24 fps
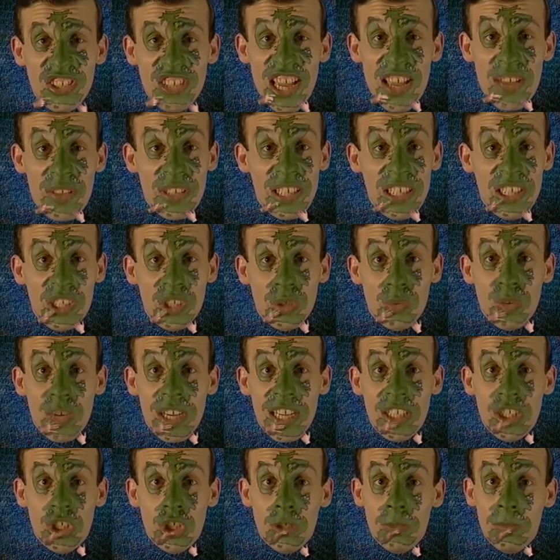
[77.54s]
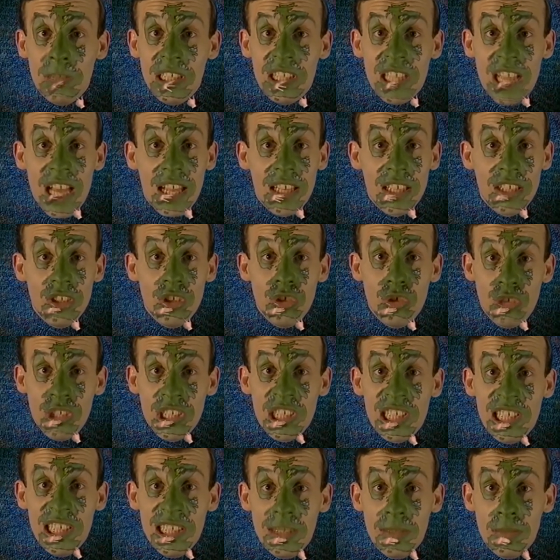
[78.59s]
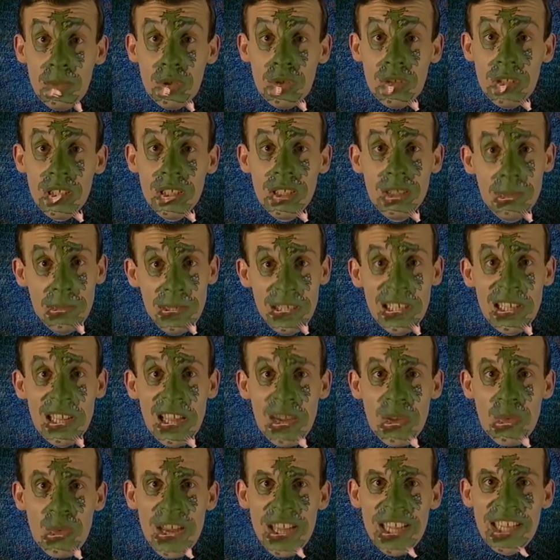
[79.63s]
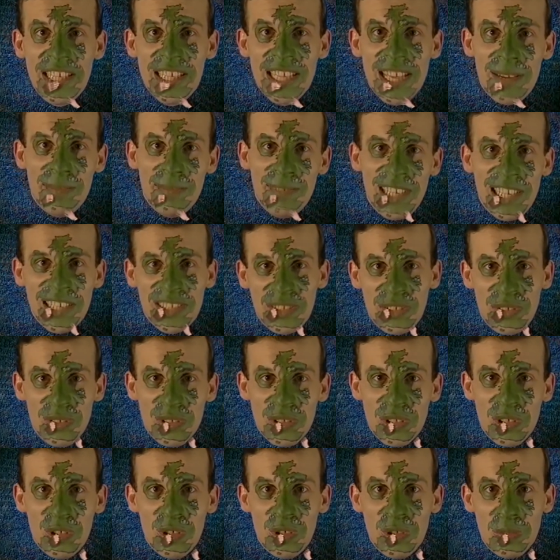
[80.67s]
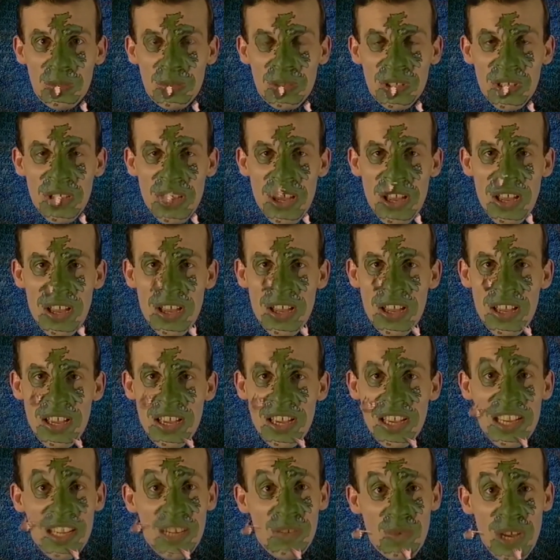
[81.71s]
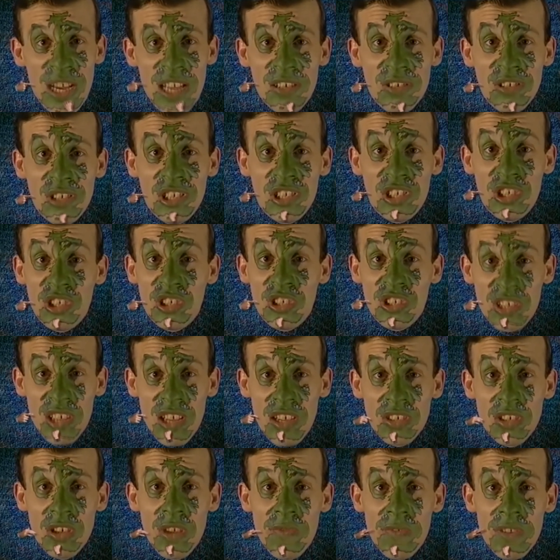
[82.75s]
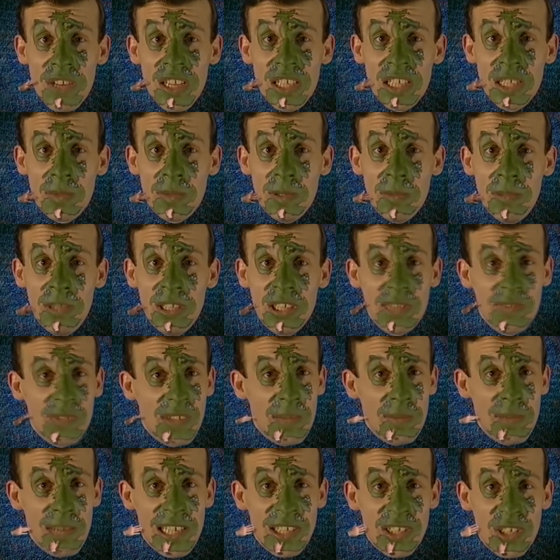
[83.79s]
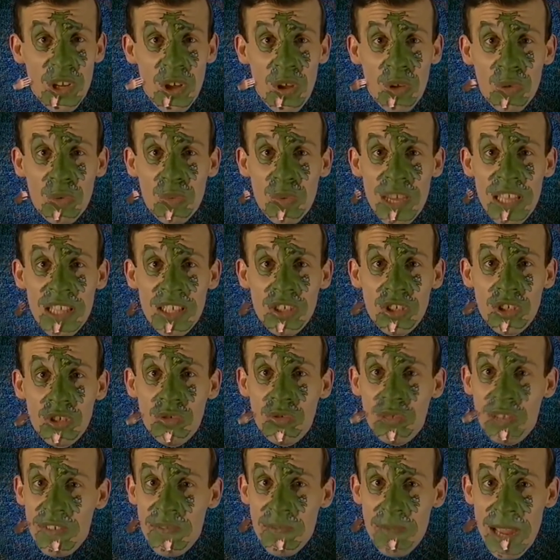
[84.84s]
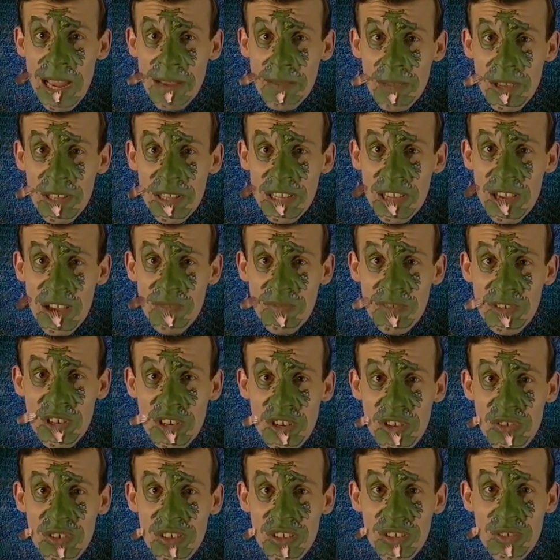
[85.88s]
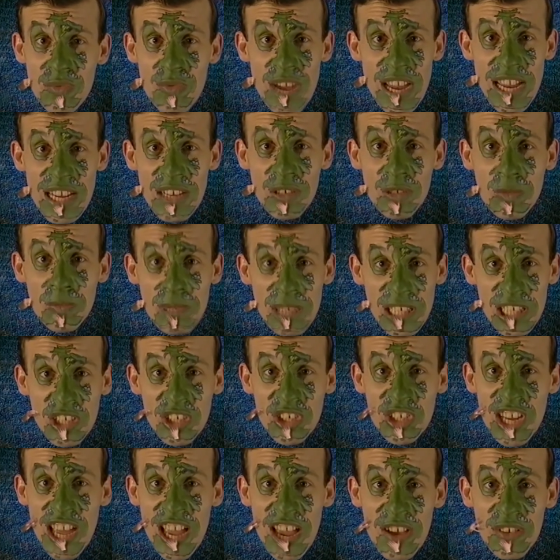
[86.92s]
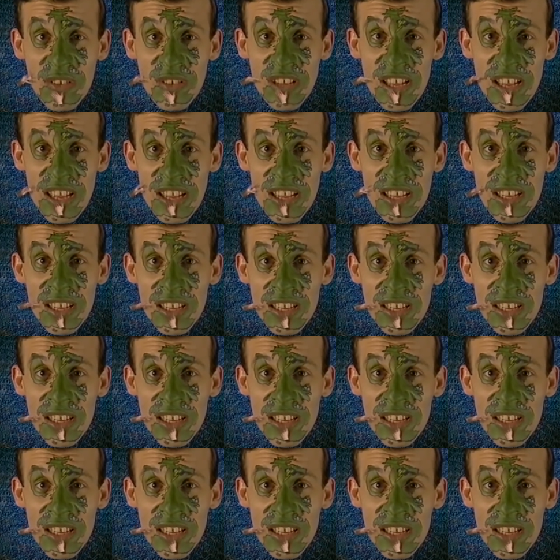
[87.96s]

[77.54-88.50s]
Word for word: in the southeast where it should be dull and drizzly in the morning, a bit like waking up next to a corpse. In Wales it should start off nice, but bits of unpleasant old weather should drift back by the afternoon and the rain will bitch down.